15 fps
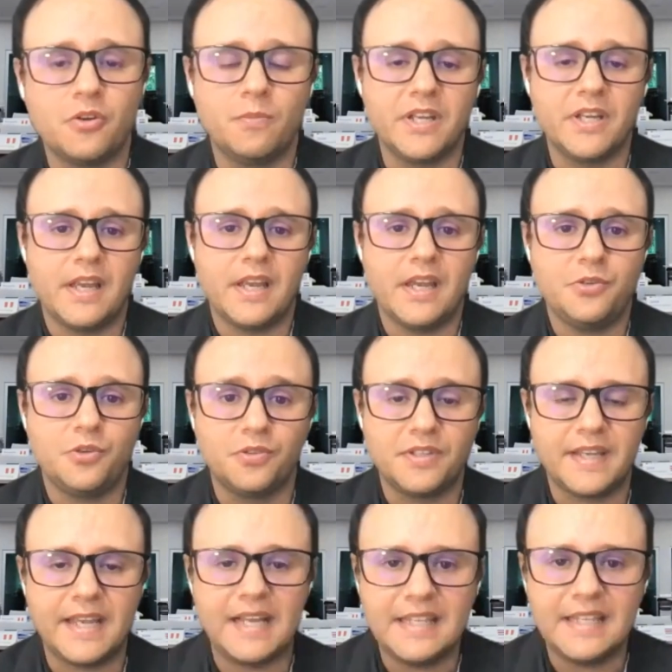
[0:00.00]
and communications,
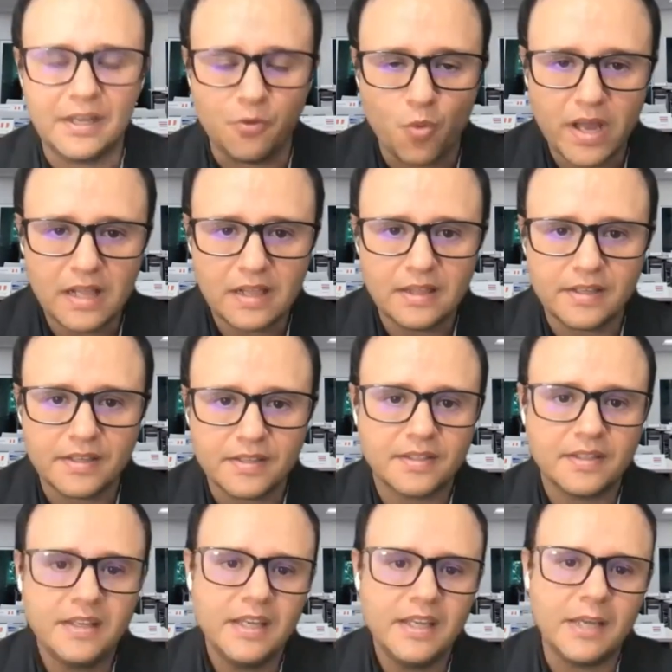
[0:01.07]
health and
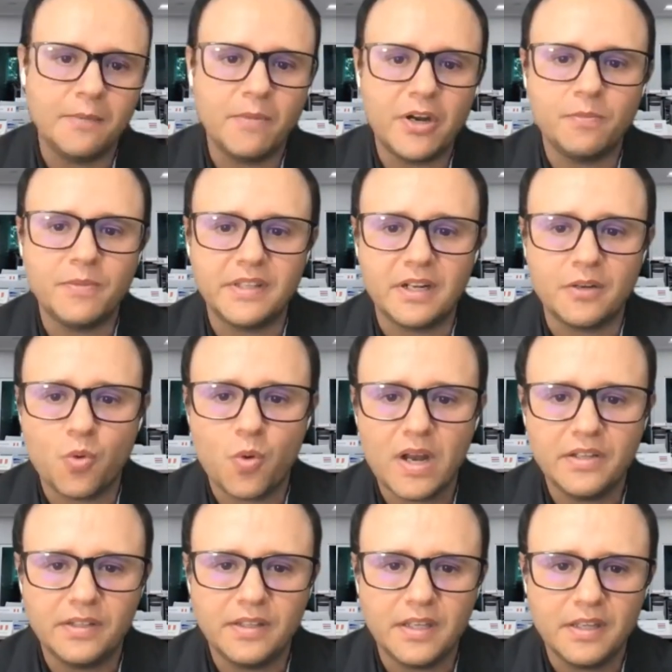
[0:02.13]
wellness, environmental
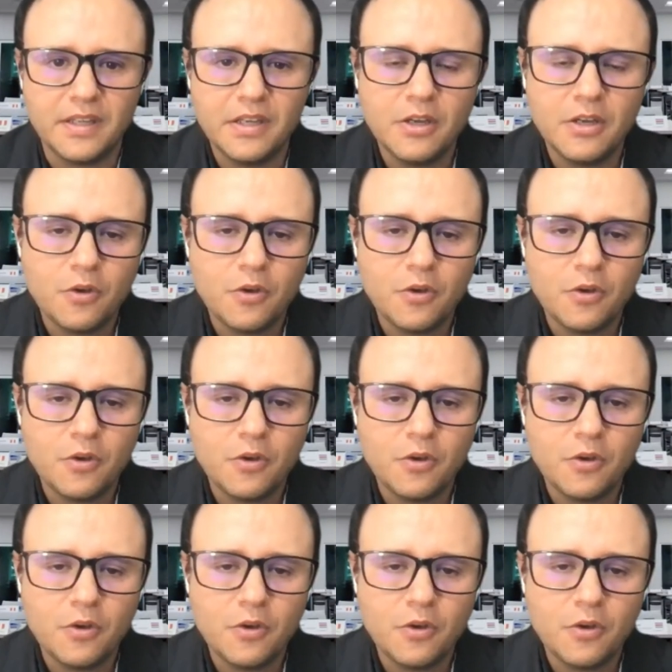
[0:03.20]
quality,